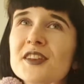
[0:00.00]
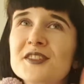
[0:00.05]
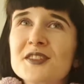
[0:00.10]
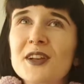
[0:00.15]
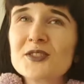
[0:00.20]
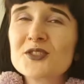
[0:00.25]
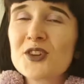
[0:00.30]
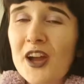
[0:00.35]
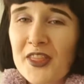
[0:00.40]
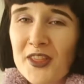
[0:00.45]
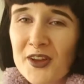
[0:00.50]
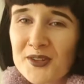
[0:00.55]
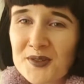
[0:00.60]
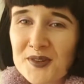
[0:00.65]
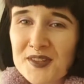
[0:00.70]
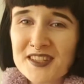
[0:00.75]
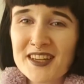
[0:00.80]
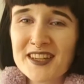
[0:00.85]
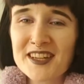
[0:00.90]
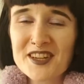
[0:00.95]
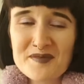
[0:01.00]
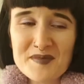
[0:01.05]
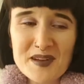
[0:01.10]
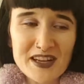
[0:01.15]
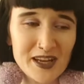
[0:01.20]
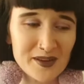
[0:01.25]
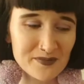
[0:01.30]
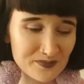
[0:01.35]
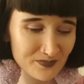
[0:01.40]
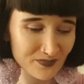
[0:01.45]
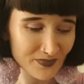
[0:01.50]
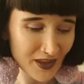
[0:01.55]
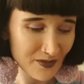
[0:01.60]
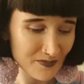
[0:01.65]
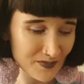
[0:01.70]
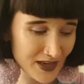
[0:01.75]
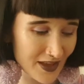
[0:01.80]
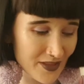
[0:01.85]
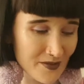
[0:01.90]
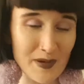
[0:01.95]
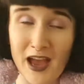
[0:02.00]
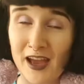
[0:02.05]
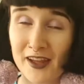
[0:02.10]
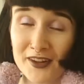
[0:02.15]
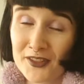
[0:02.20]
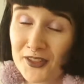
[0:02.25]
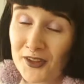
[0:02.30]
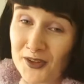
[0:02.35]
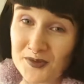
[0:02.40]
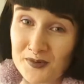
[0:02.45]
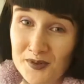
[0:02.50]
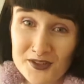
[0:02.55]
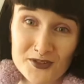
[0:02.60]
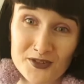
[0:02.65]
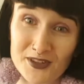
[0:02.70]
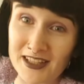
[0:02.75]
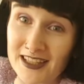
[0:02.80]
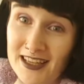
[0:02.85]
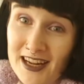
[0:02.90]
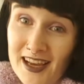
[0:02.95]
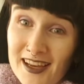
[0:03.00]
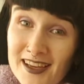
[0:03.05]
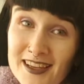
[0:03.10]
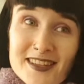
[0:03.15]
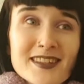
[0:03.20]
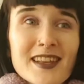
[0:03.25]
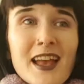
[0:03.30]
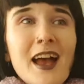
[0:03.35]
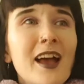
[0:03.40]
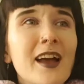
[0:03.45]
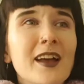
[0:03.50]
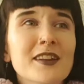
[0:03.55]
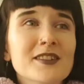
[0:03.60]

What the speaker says: So I'll try those ones on in a minute. But yeah, the pattern on those ones are really nice,